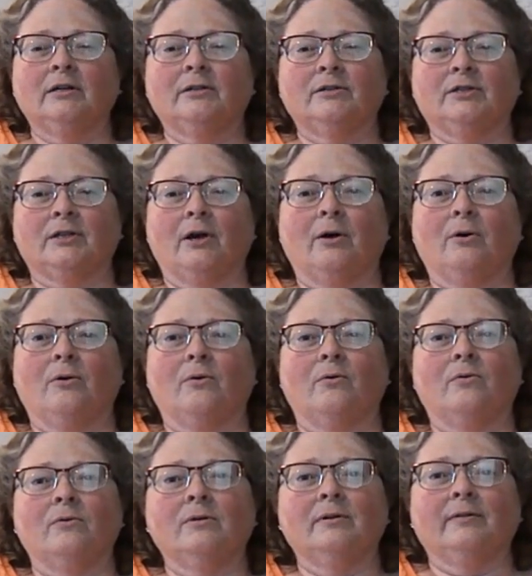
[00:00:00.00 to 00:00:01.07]

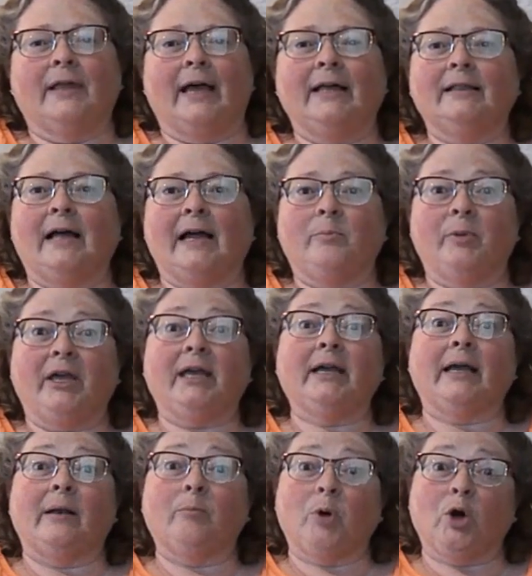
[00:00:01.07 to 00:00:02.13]
So they like
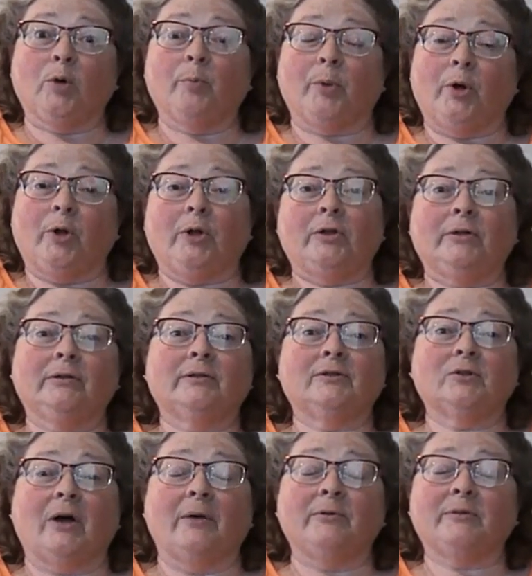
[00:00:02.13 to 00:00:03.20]
pink and purple.
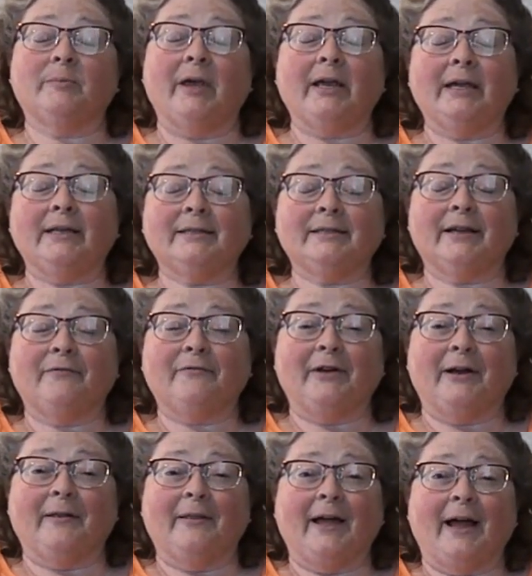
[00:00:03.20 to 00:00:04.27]
So I was making stuff
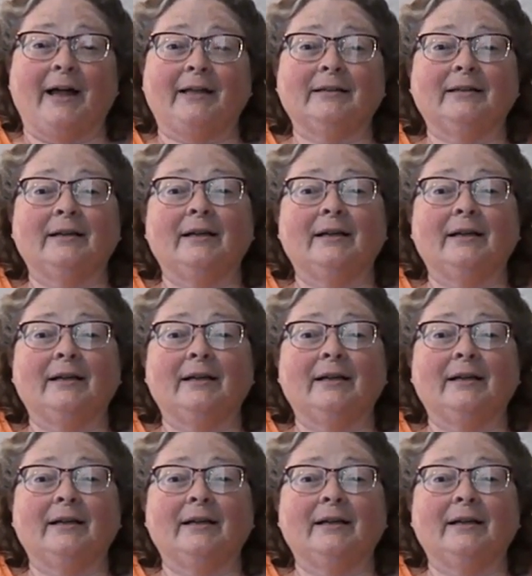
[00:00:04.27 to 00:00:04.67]
out of that.